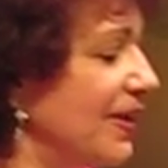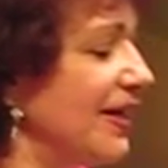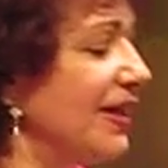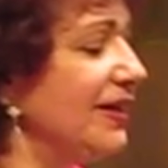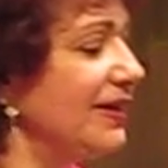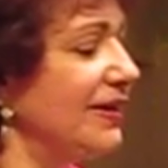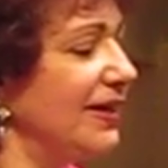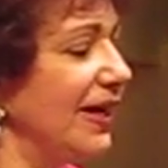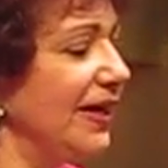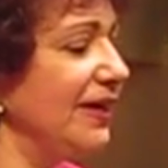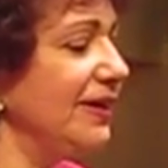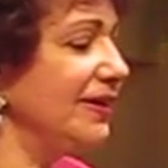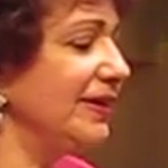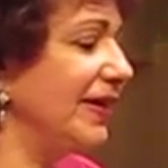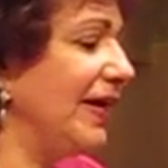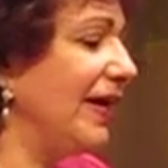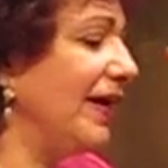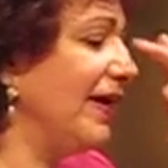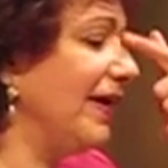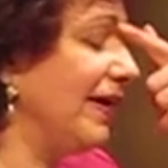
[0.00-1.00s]
in
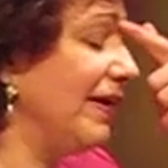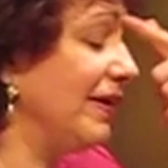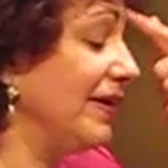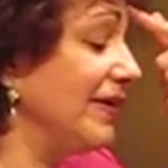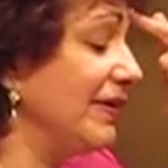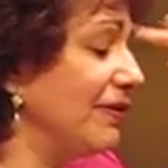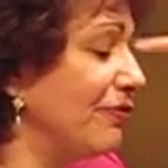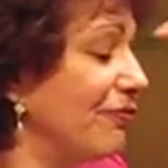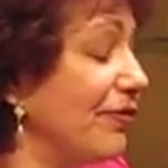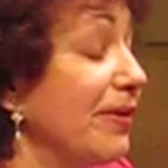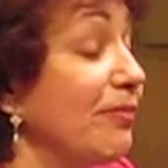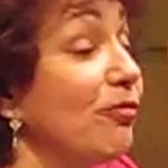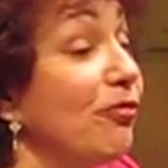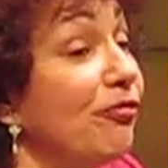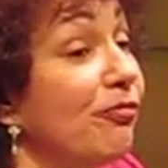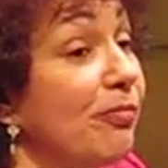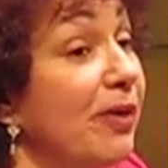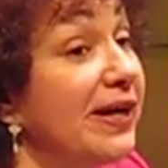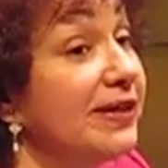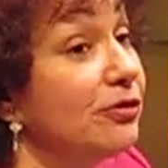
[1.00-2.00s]
the frame
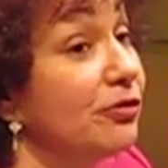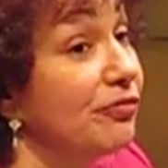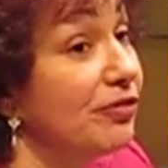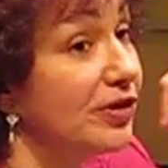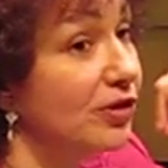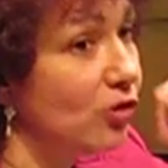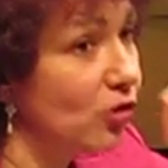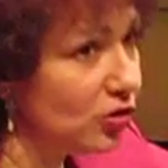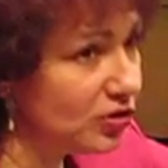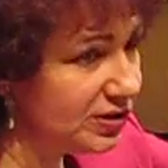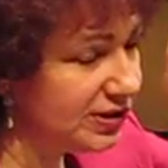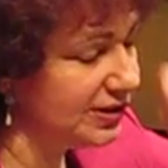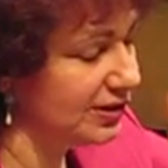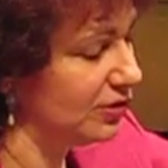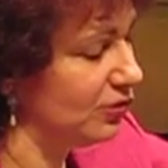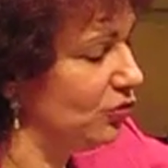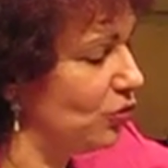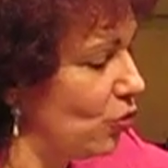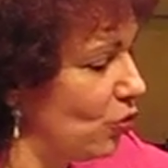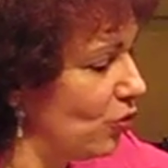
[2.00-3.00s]
of mind of a
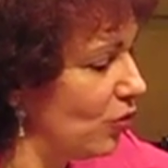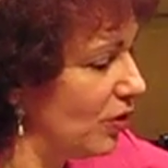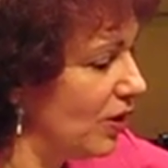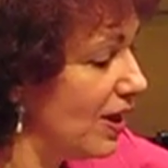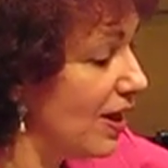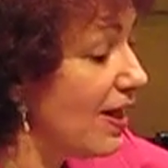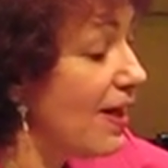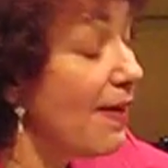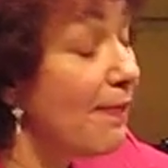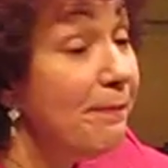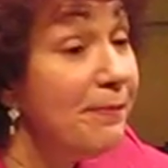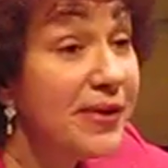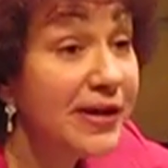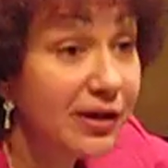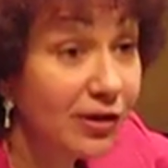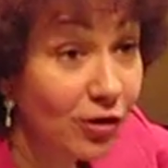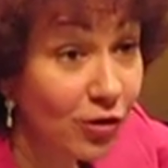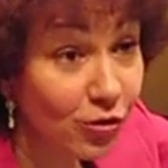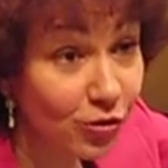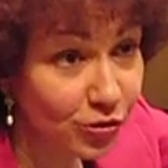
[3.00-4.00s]
concert hall,
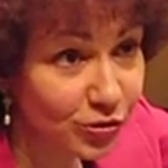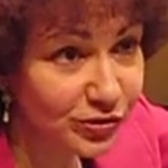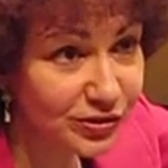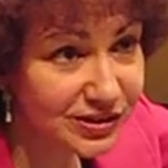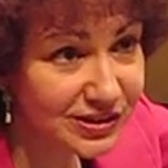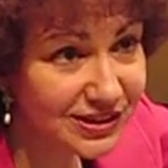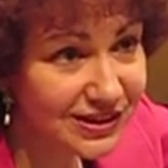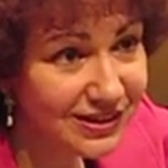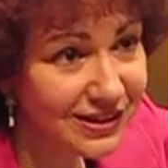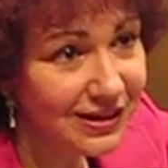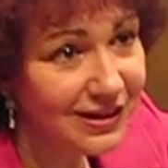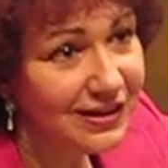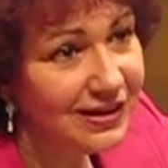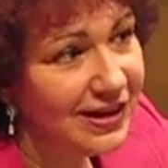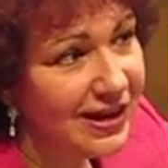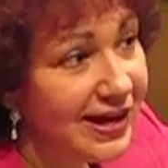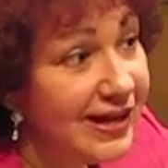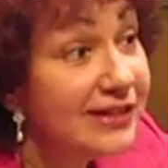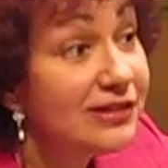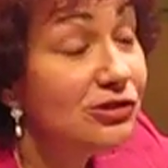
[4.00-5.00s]
because
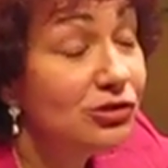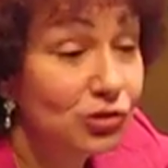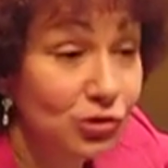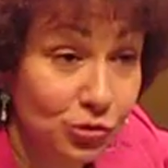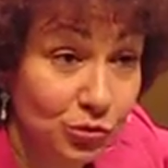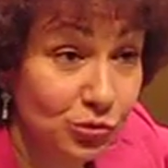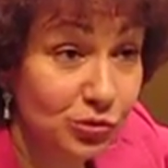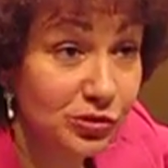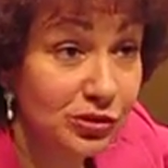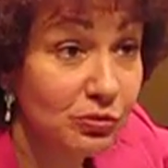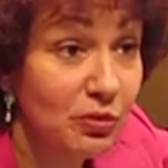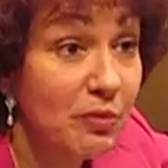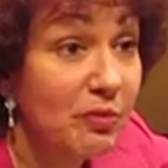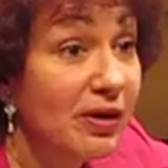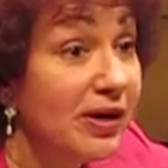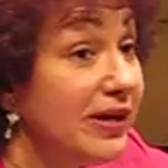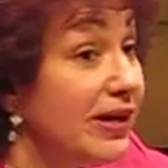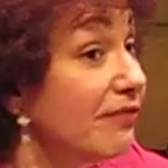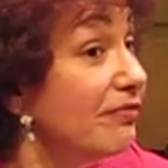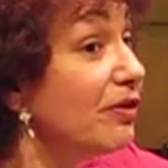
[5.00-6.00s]
as Jews, we
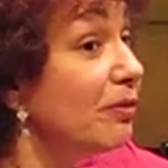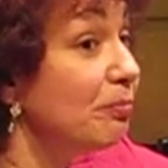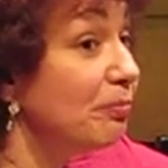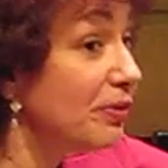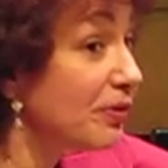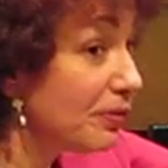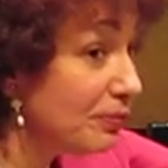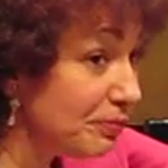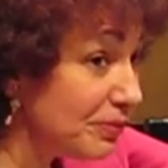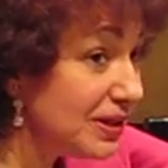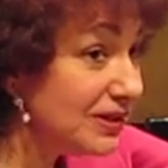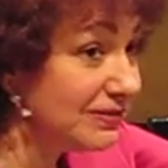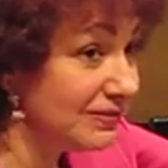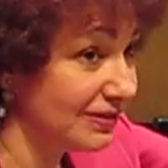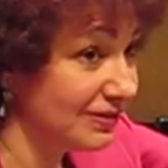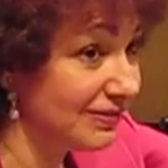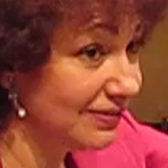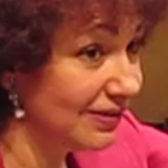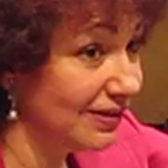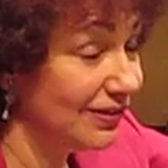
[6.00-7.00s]
were never
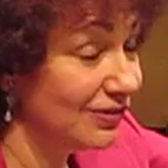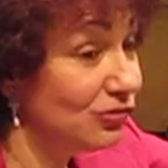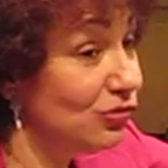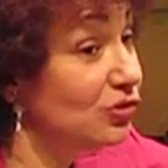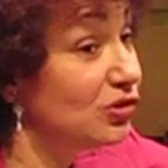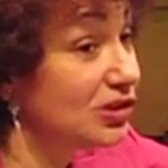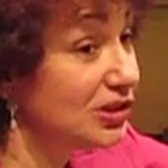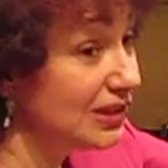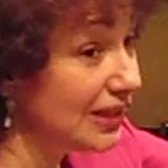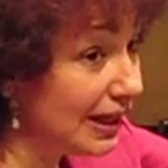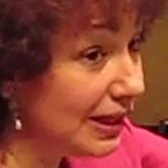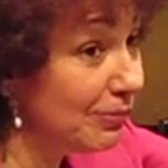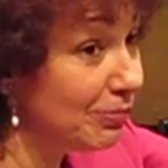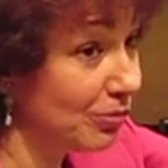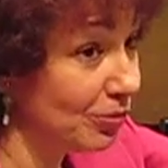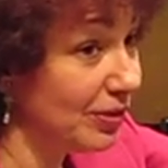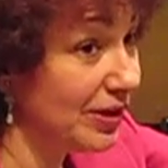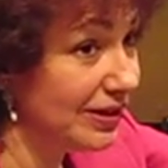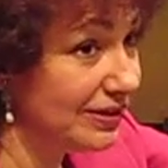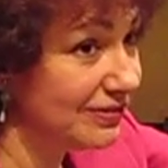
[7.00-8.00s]
permitted to
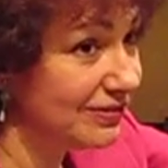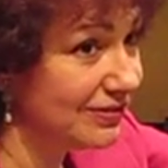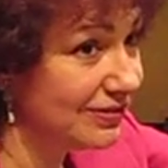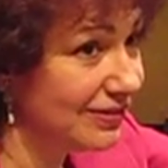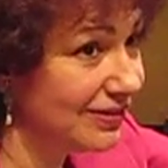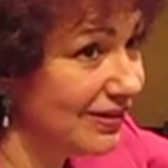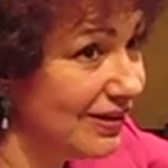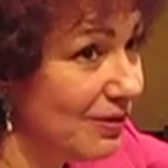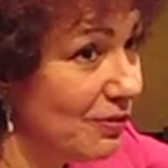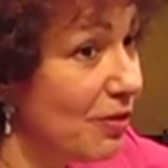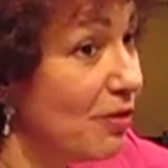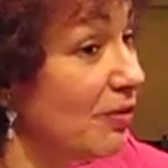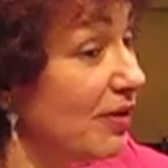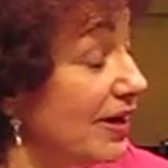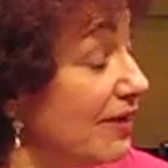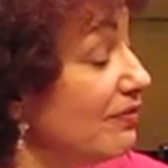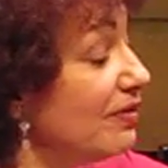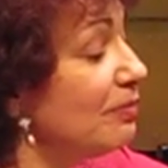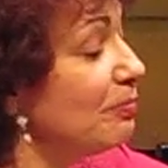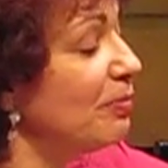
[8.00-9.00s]
celebrate. We were
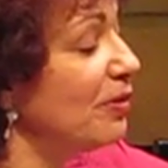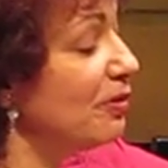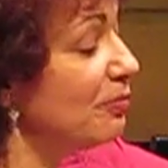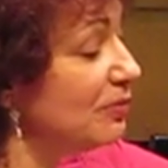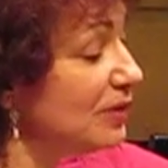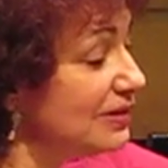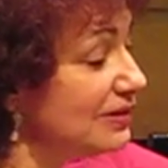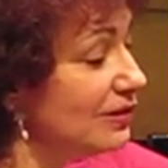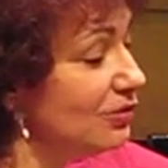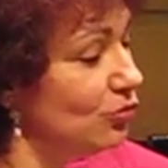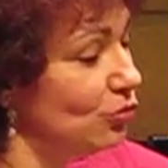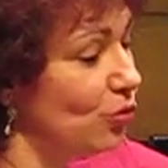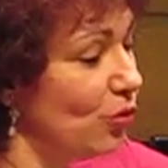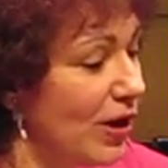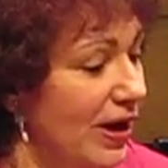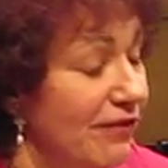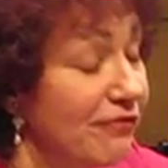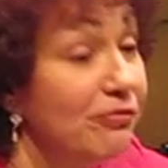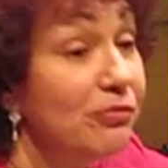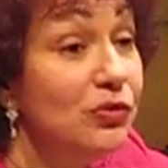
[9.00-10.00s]
never permitted to
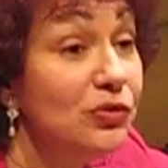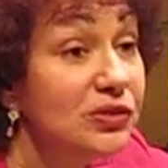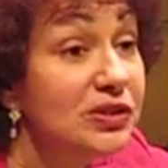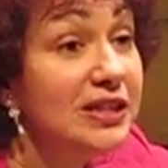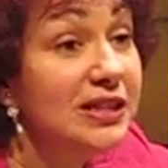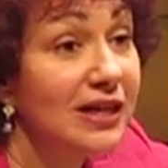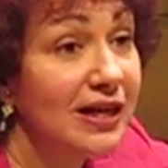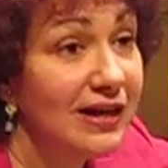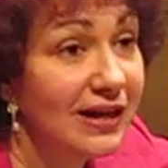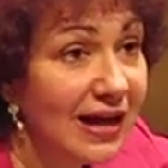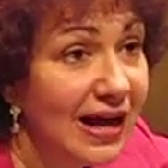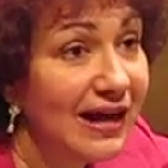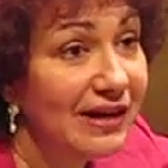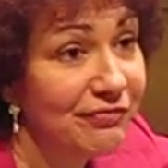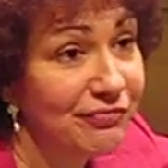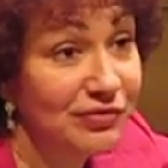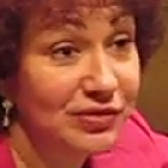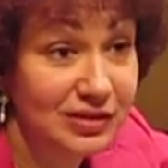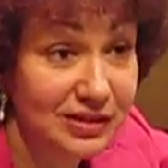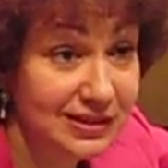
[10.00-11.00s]
have musical
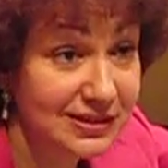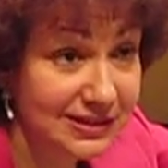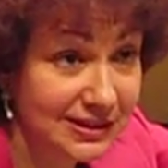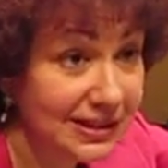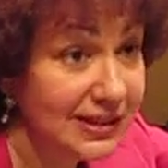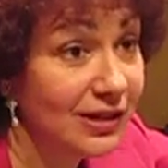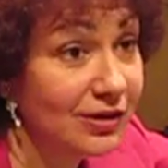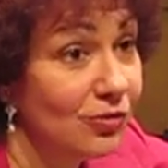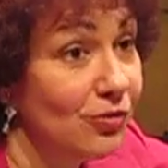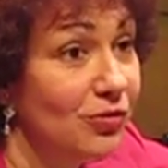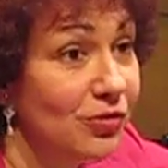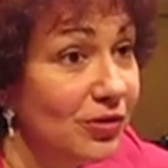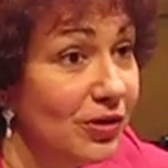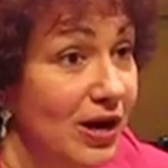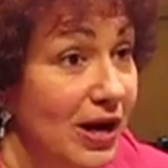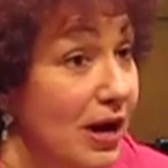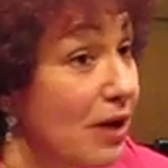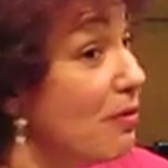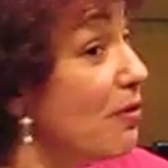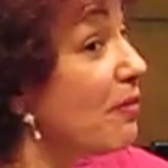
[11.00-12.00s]
life in the synagogue.
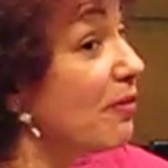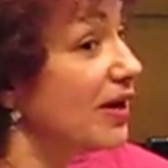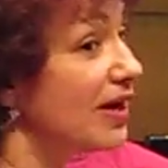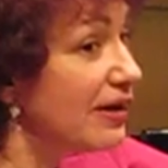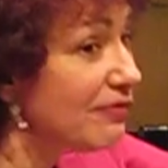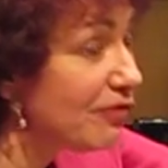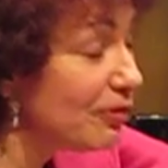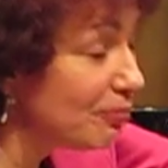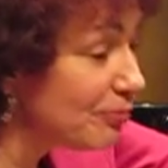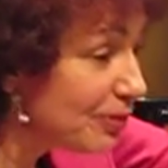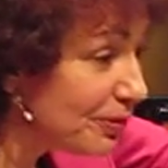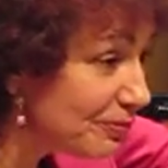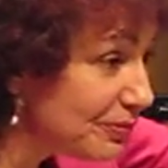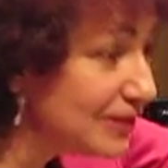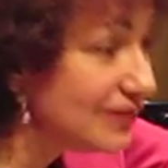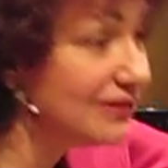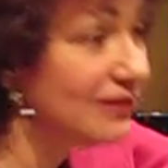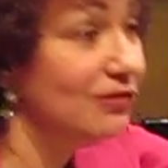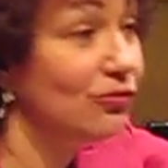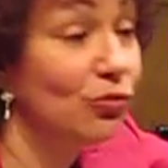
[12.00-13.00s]
We were never
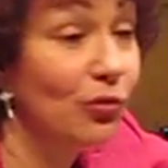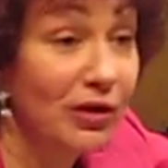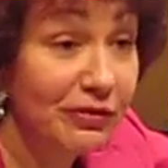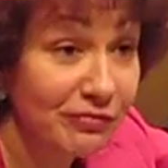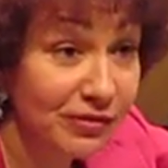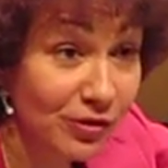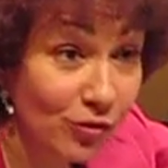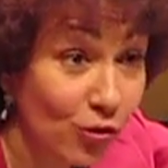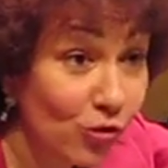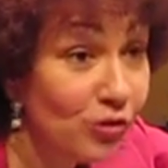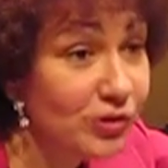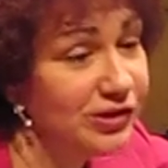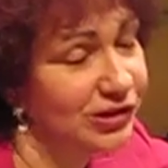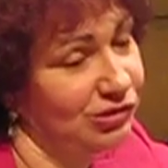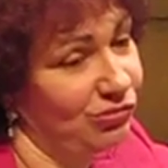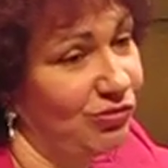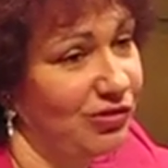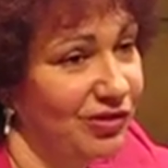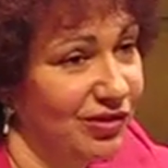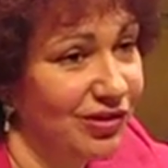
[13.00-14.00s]
permitted to have an
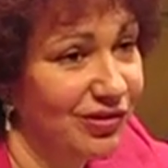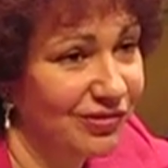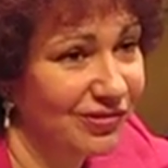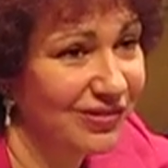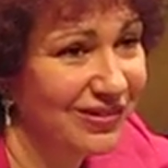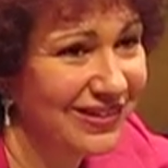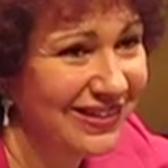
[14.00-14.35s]
orchestra there.